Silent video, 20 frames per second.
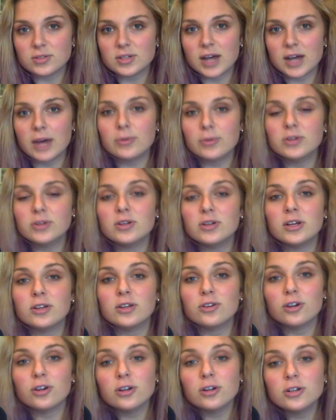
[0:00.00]
I would
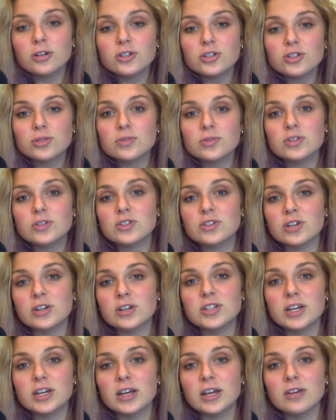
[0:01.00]
encourage you to start
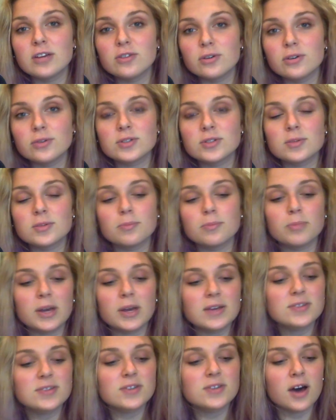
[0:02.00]
taking notes
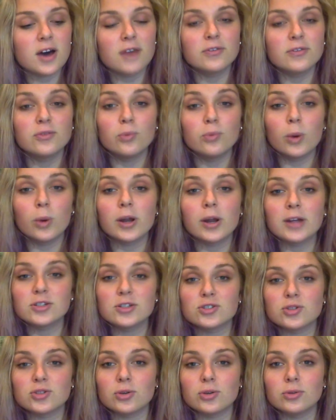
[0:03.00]
based off of what I
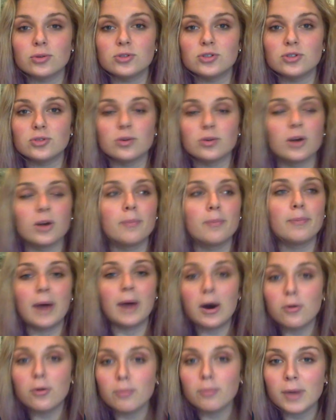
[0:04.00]
just told you
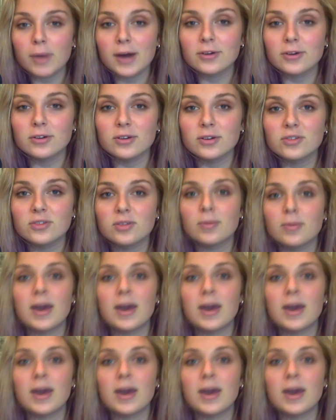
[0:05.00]
about modernism,